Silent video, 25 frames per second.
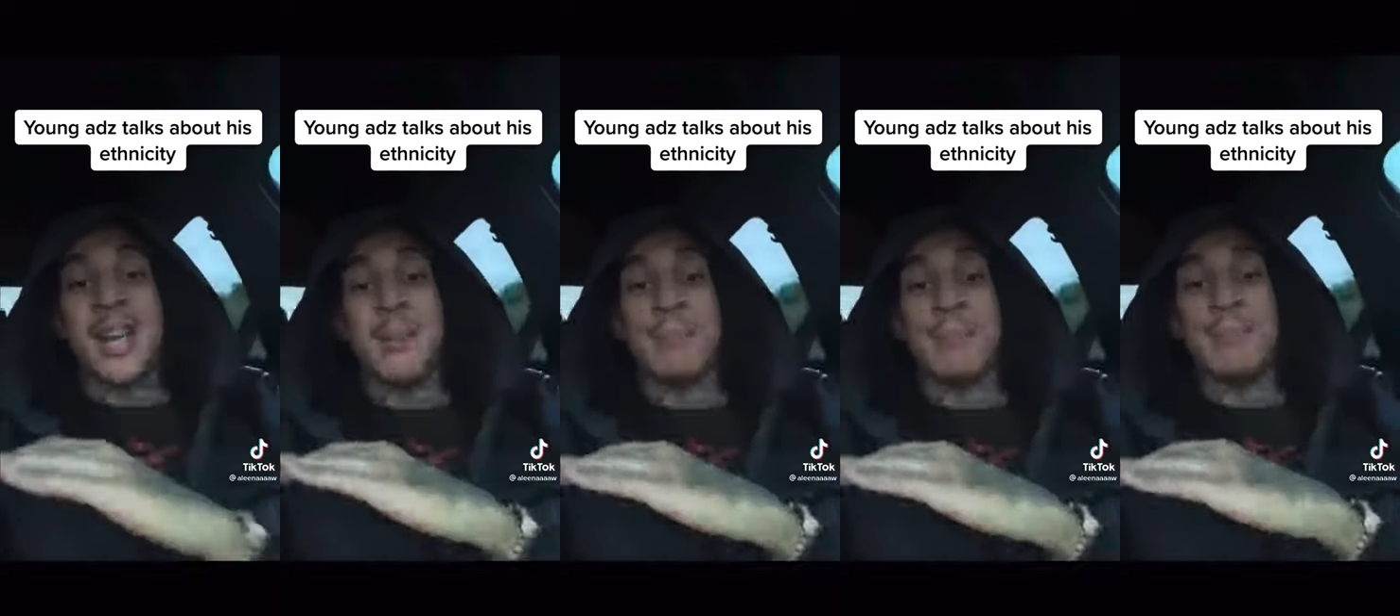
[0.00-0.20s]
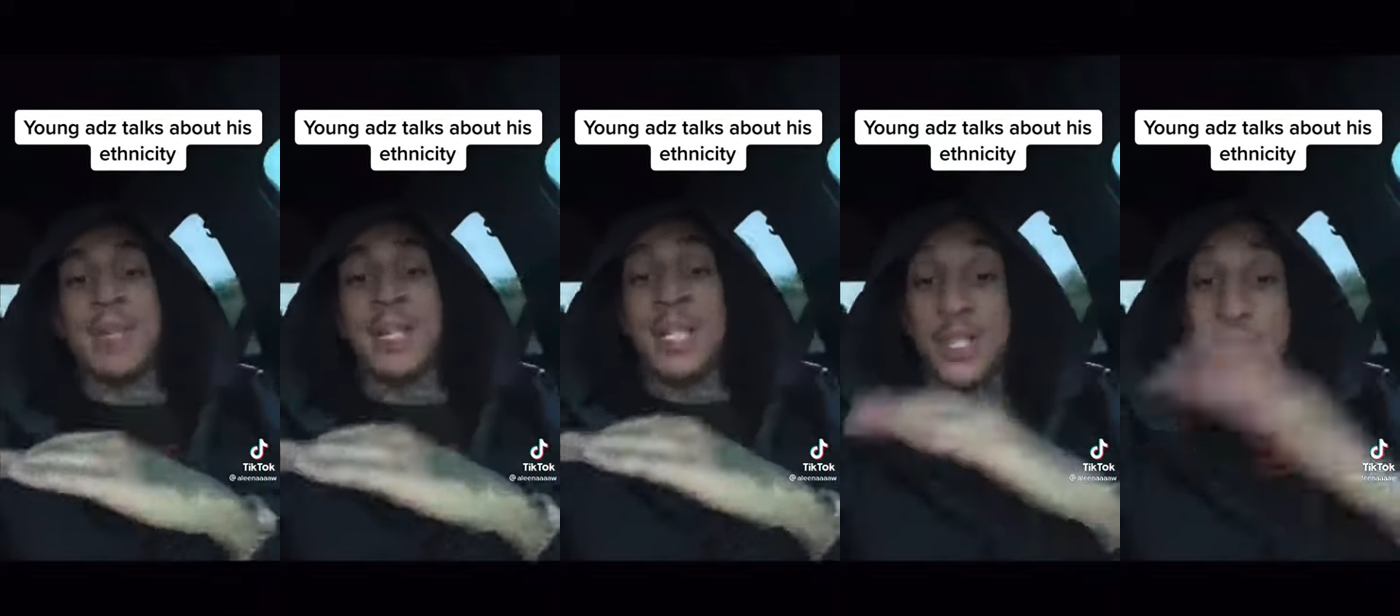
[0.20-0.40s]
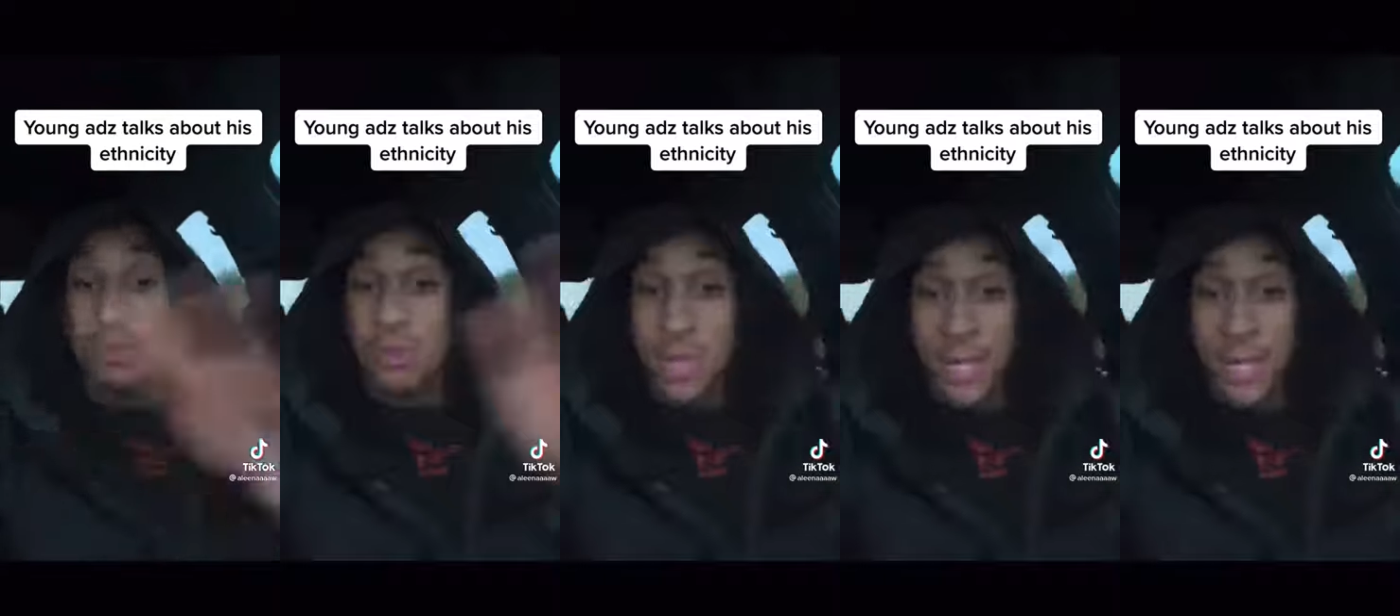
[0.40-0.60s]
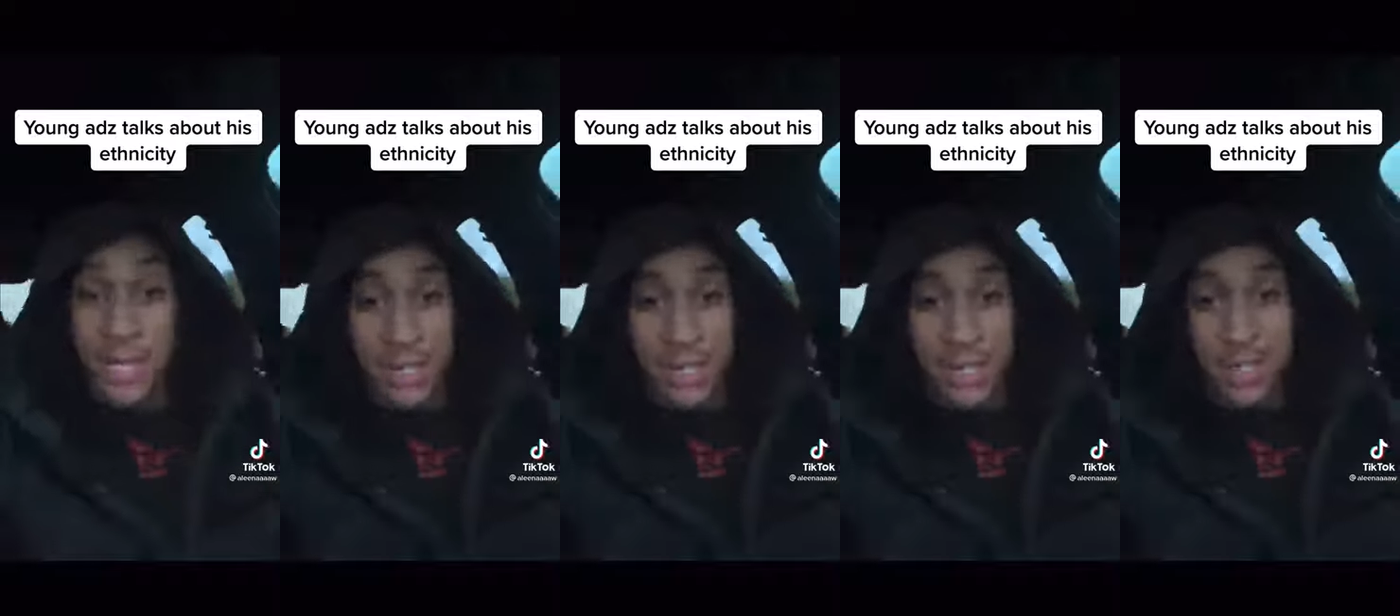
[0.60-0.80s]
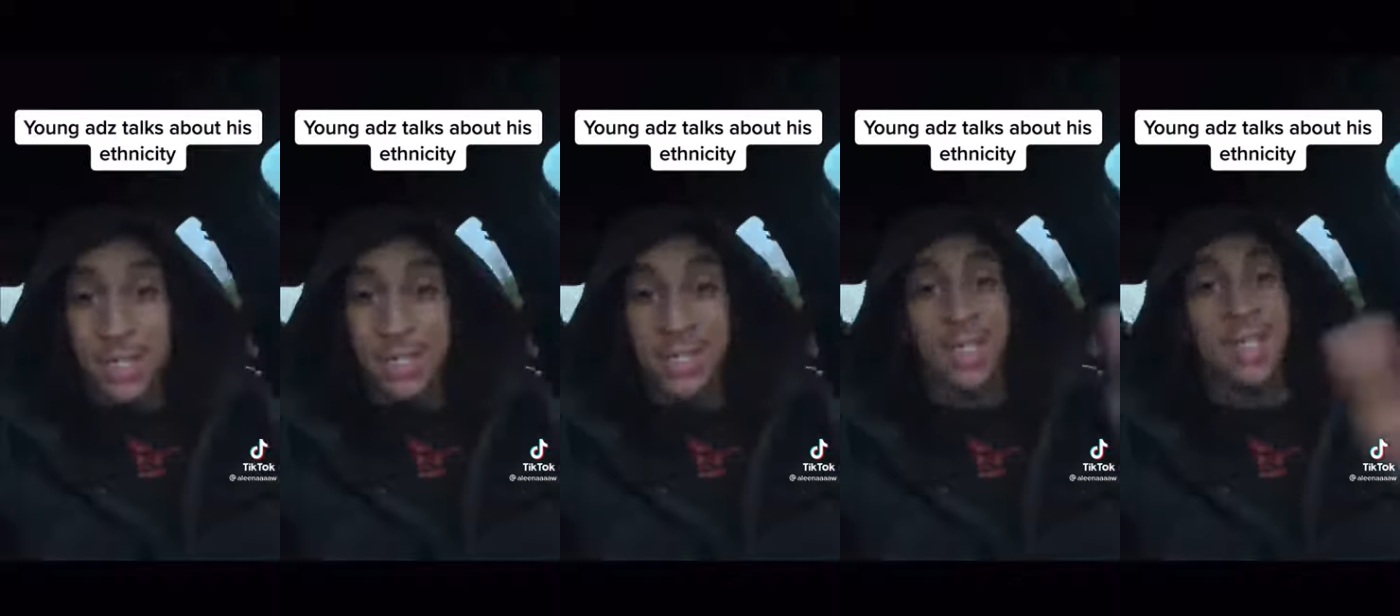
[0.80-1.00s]
I'm mixed
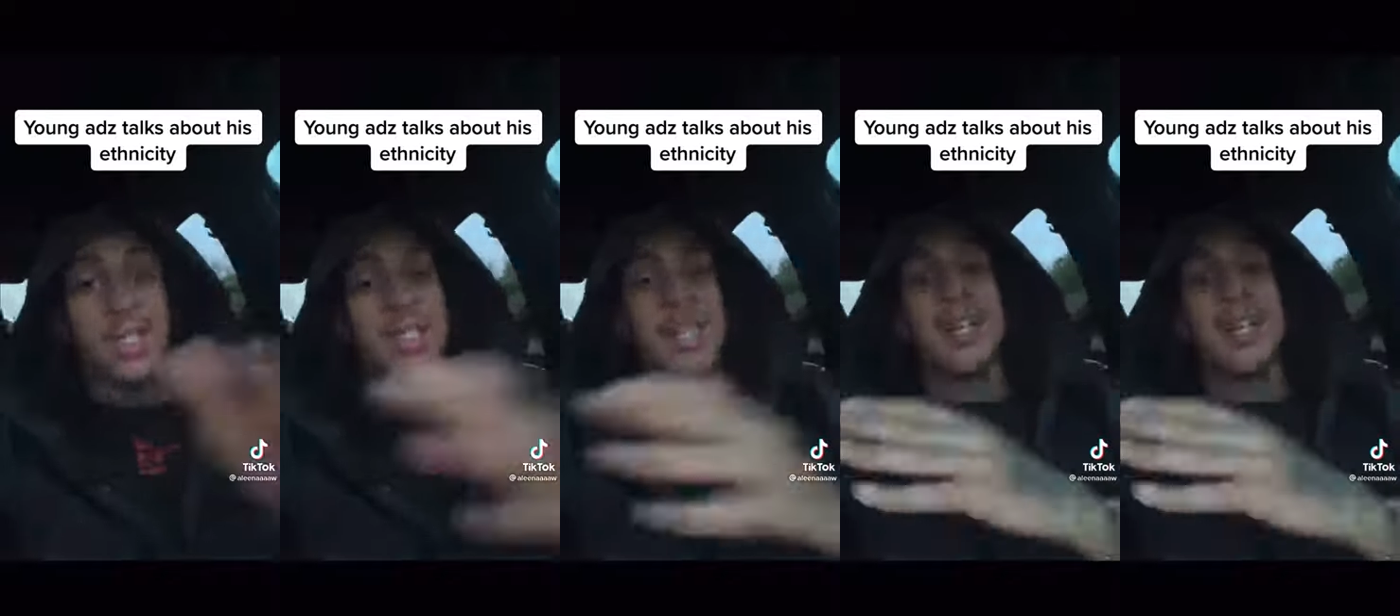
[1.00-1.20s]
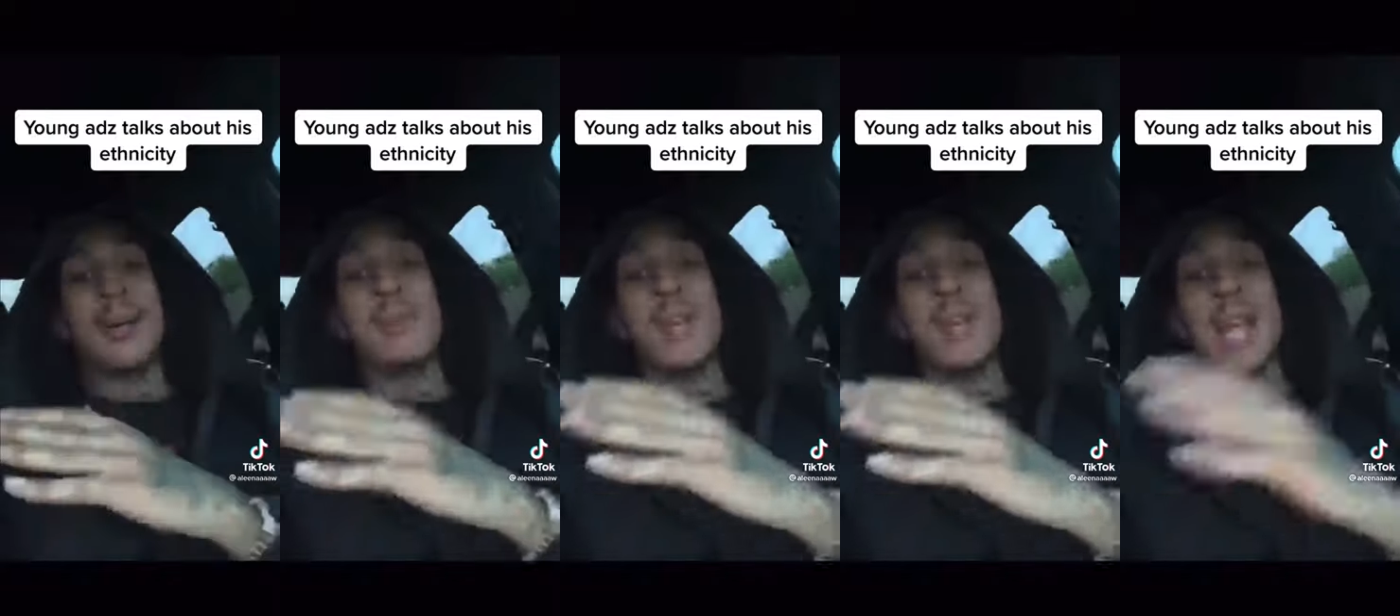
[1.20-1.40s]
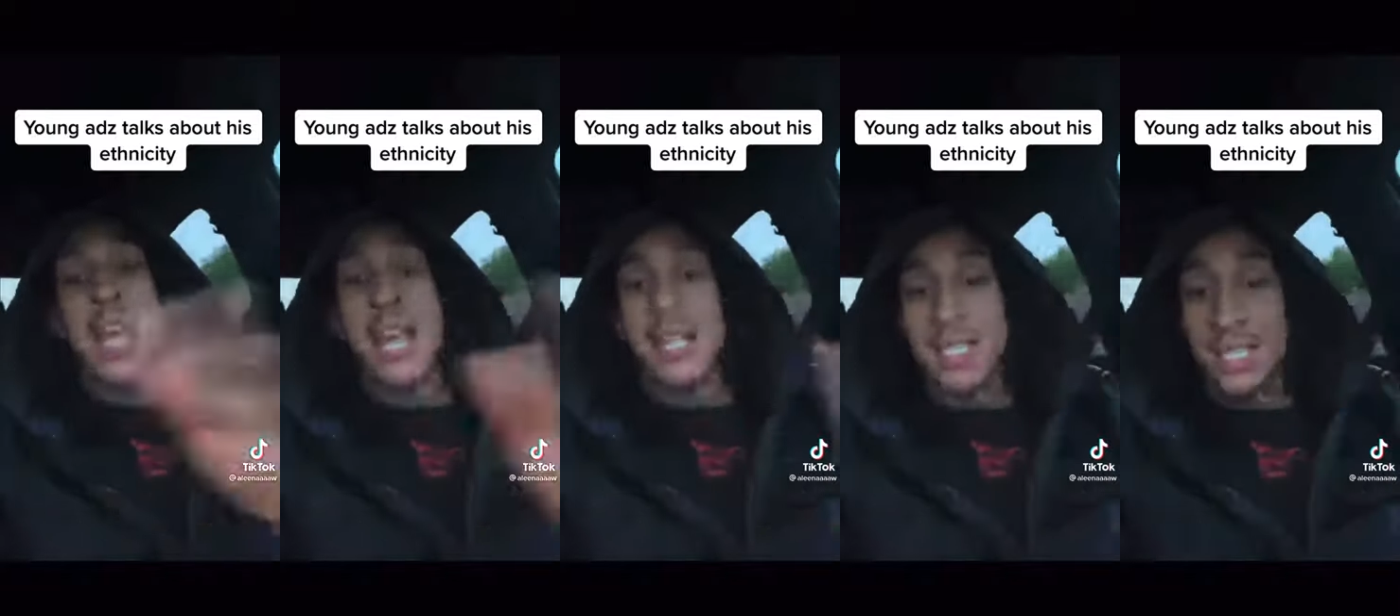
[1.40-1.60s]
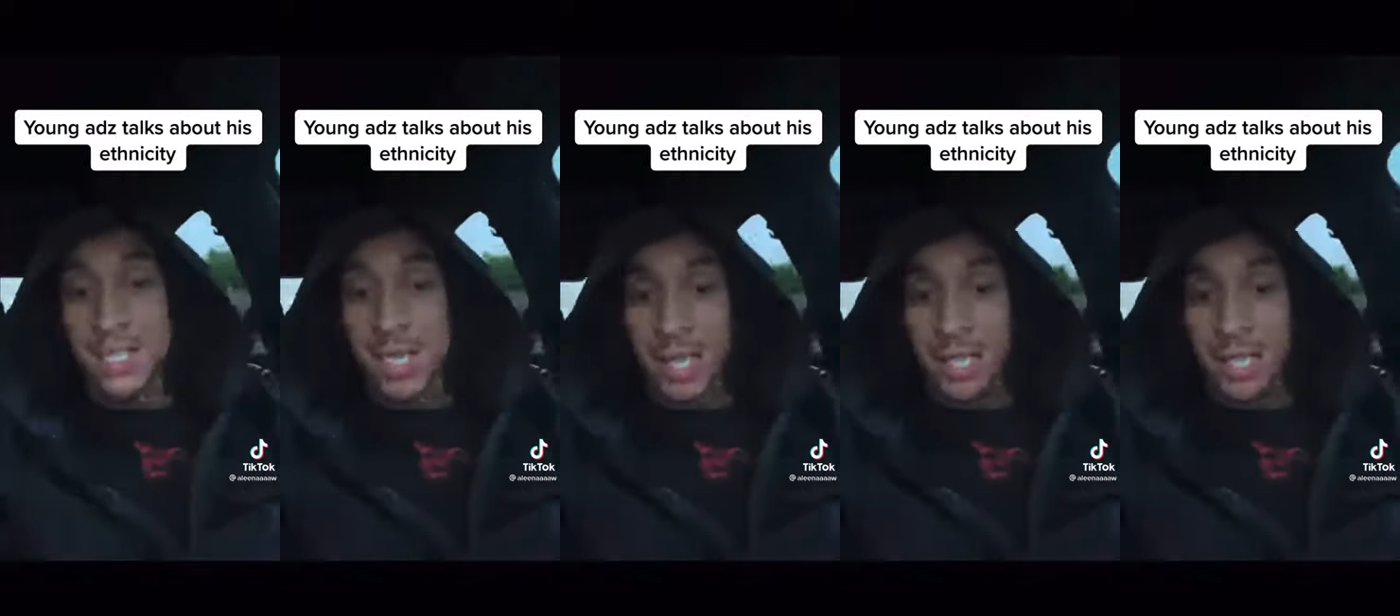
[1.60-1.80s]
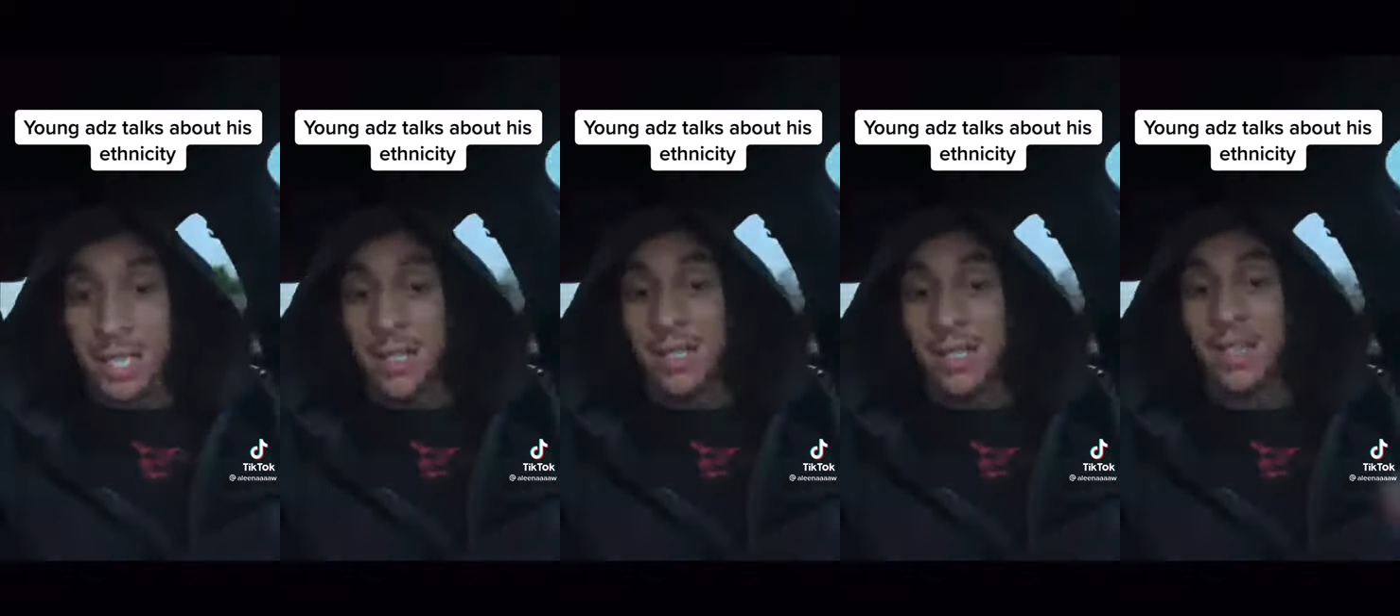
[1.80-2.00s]
race. I'm light
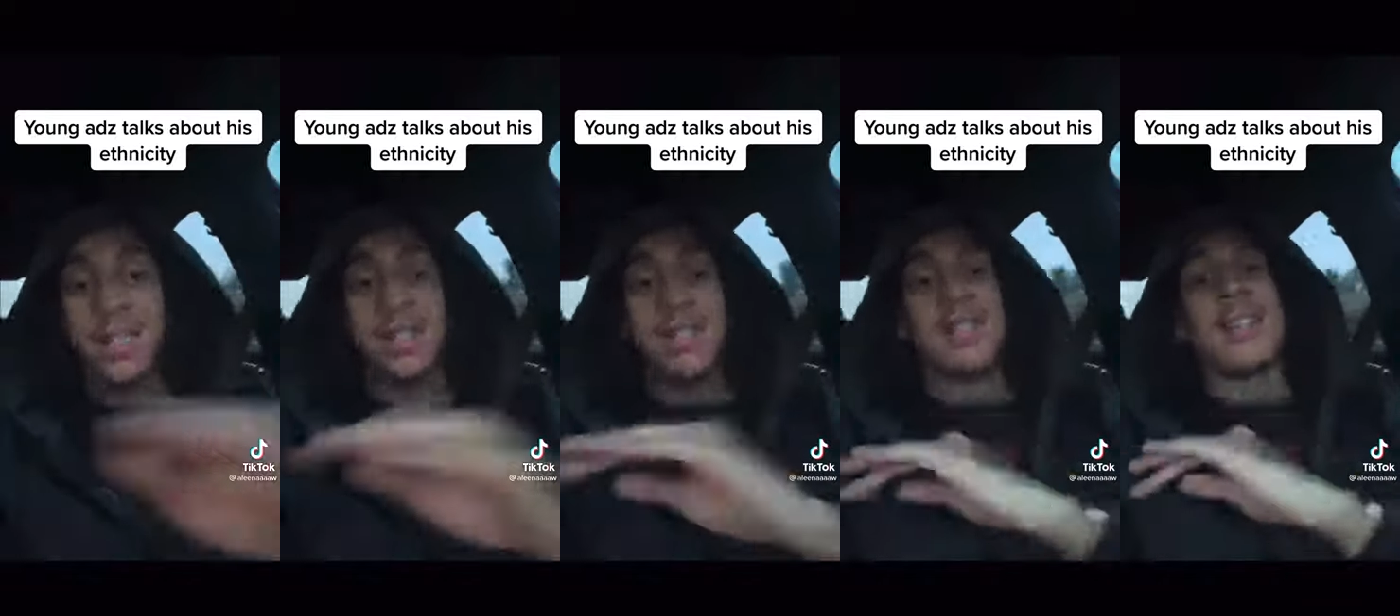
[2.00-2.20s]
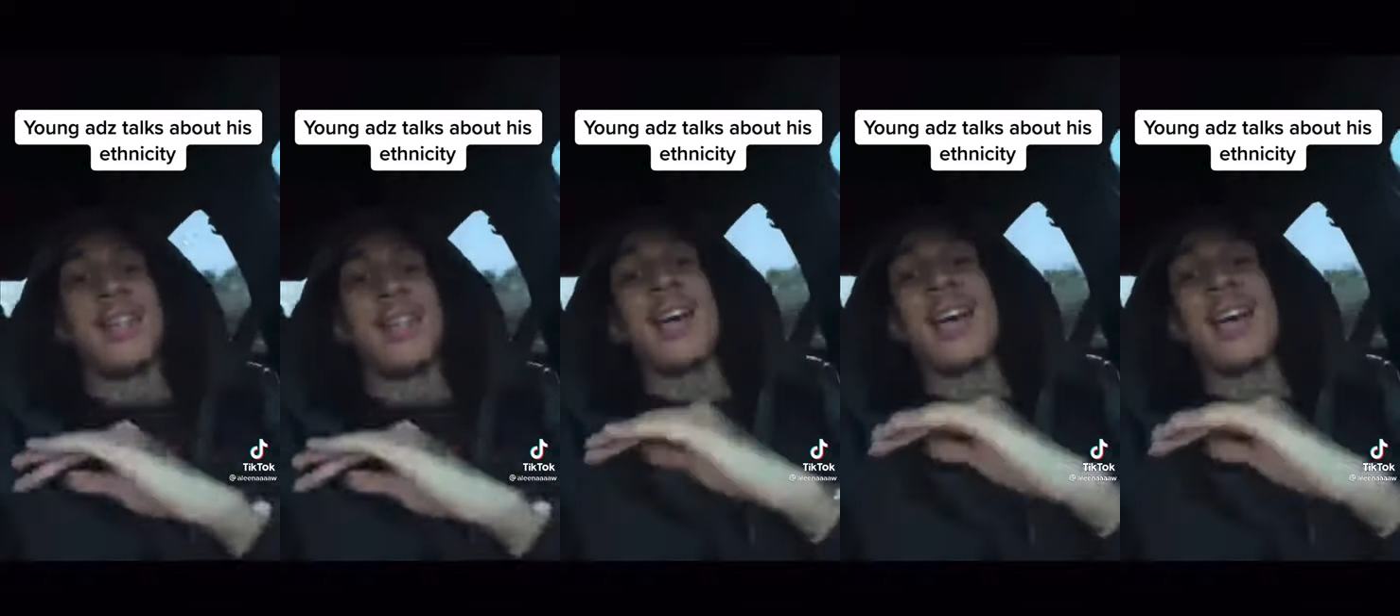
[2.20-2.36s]
skinned.